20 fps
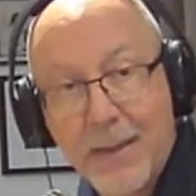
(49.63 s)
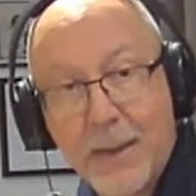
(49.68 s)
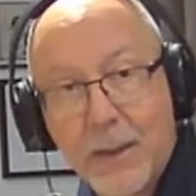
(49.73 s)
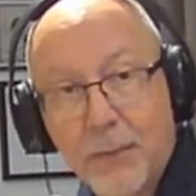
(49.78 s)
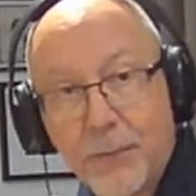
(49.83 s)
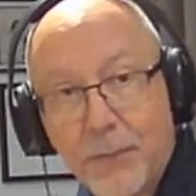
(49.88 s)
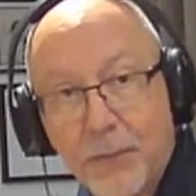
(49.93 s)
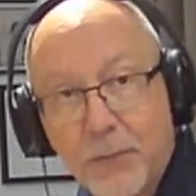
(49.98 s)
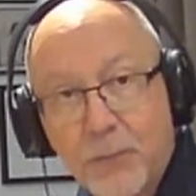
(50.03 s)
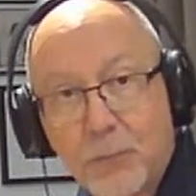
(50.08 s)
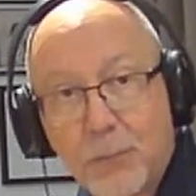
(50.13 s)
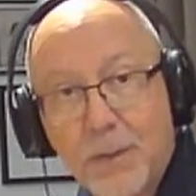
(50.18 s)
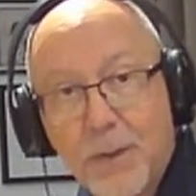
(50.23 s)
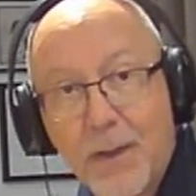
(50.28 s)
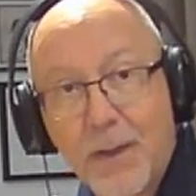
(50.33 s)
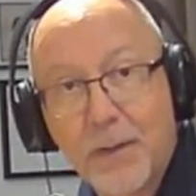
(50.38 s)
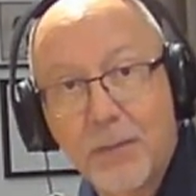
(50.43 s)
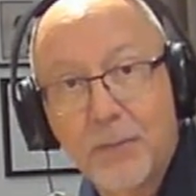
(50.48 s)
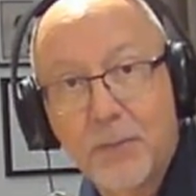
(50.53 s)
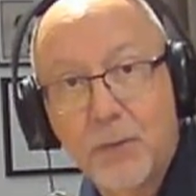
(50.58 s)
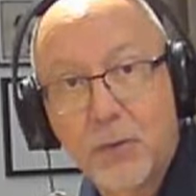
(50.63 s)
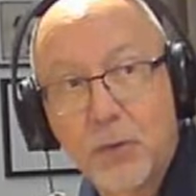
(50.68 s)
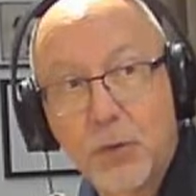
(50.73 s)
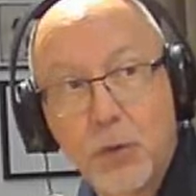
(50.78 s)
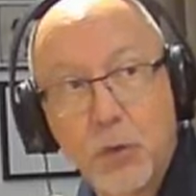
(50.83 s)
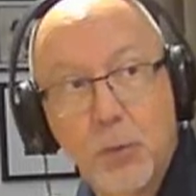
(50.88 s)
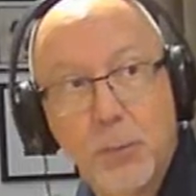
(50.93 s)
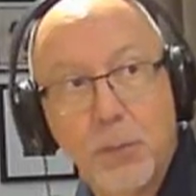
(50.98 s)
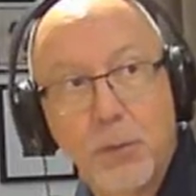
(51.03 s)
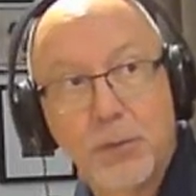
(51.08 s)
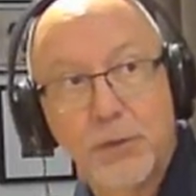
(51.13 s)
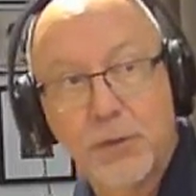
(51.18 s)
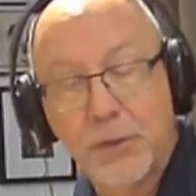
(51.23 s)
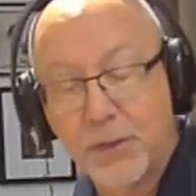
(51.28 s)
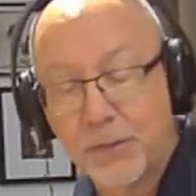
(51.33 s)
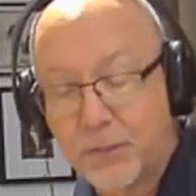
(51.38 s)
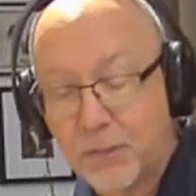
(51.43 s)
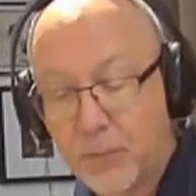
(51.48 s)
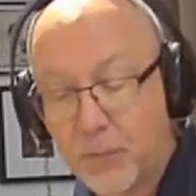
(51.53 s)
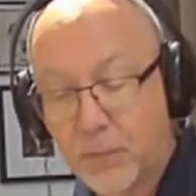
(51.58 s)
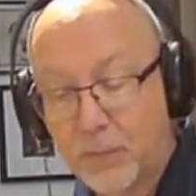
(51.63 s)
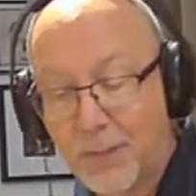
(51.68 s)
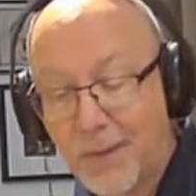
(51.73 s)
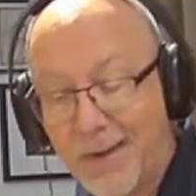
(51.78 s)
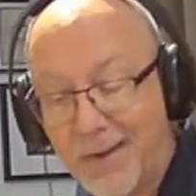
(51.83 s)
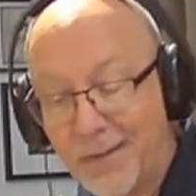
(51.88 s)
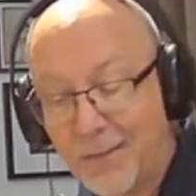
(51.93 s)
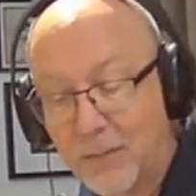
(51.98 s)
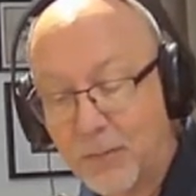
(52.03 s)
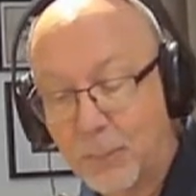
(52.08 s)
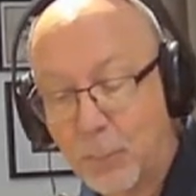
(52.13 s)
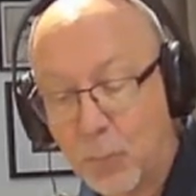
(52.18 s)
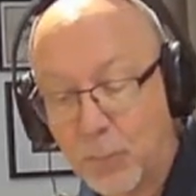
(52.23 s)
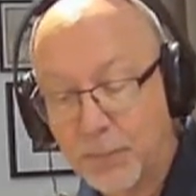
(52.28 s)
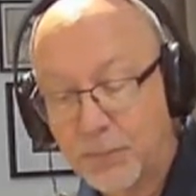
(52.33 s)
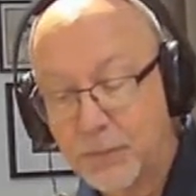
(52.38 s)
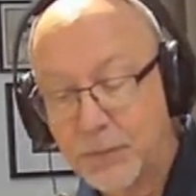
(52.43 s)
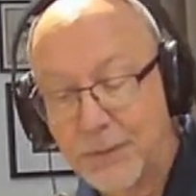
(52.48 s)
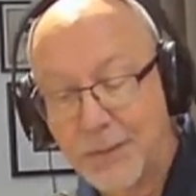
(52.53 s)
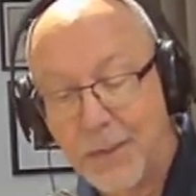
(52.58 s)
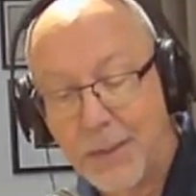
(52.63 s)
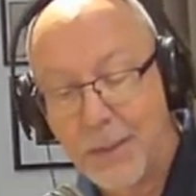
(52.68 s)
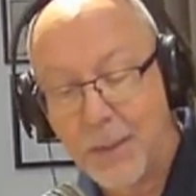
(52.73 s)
health, history, housing, humor, justice, and sports.